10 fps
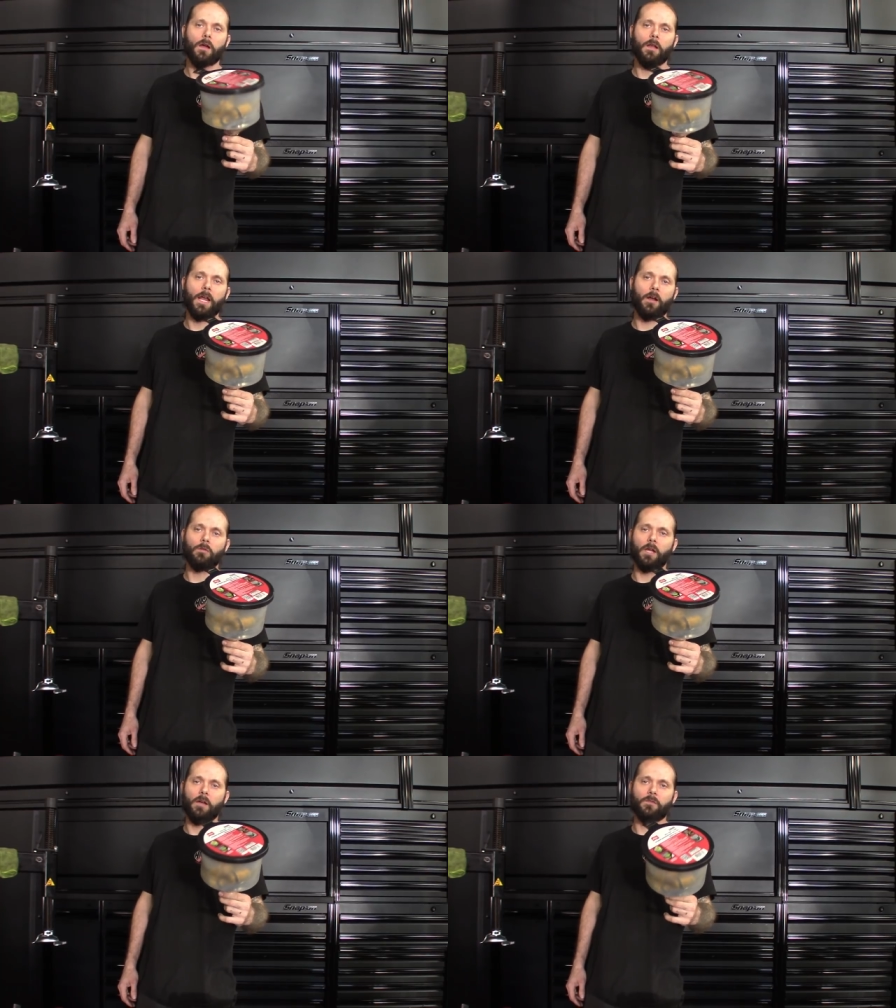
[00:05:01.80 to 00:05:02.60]
an
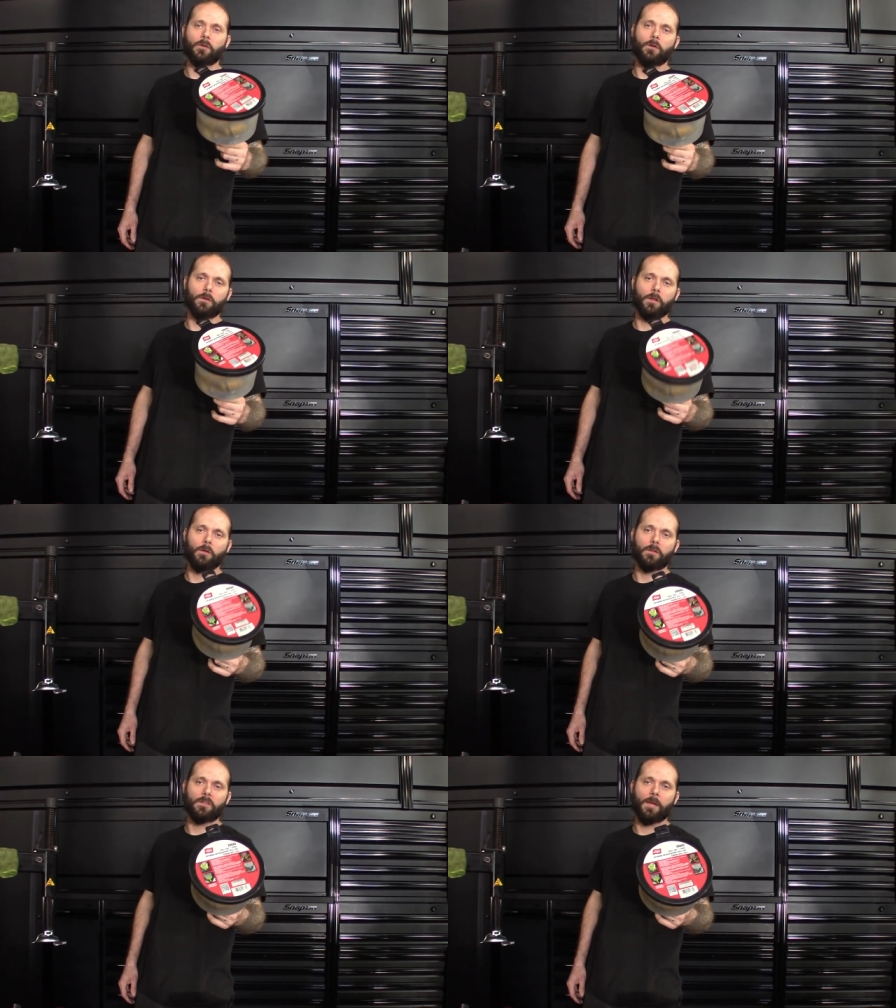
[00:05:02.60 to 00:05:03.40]
airlift or you know
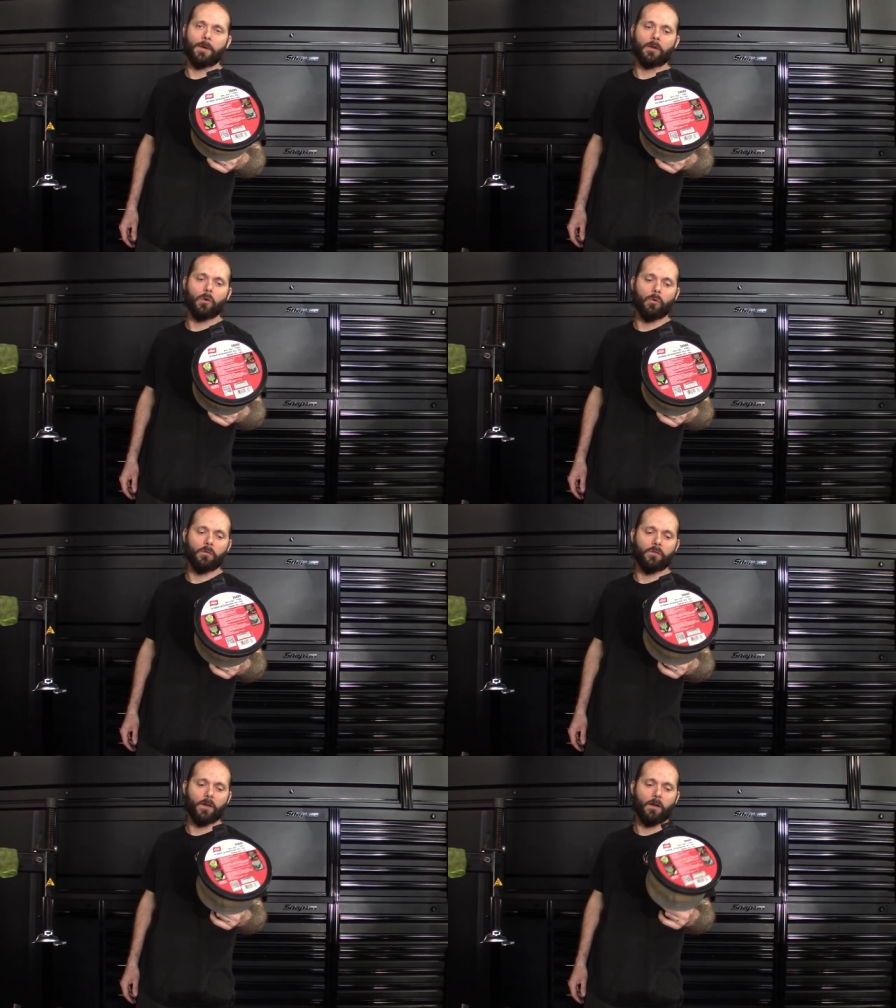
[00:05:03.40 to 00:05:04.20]
the snap-on coolant
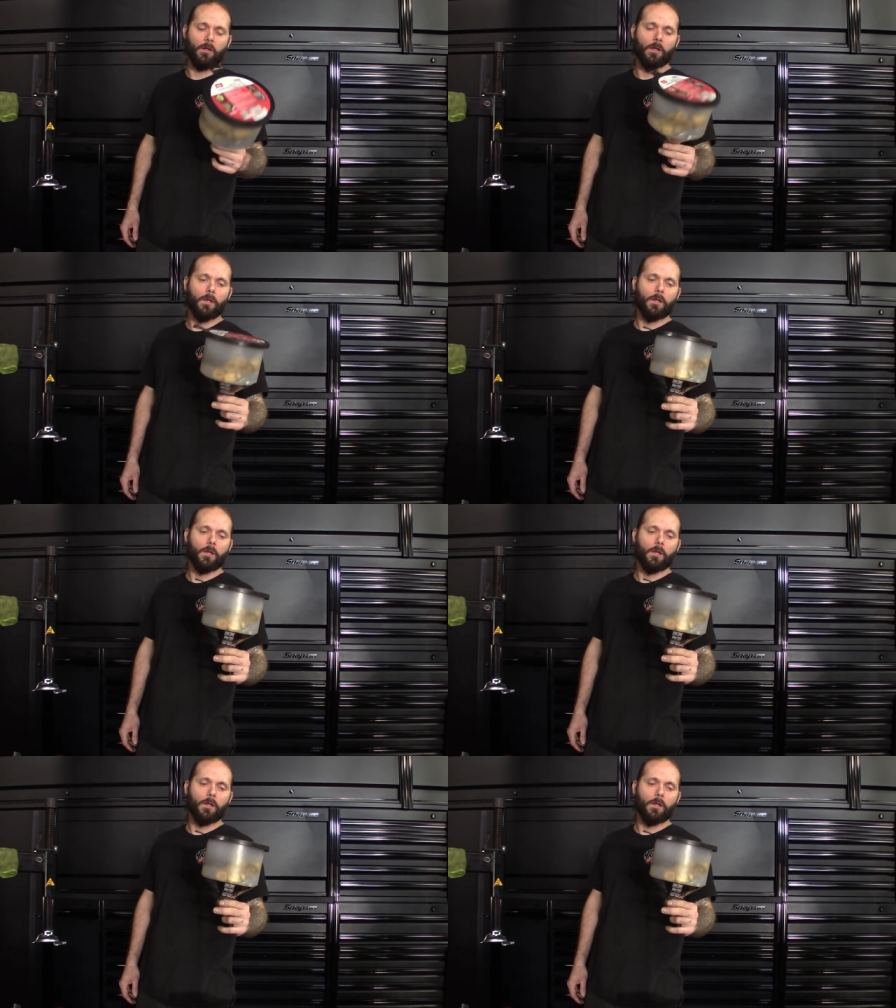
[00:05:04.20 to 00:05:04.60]
fill.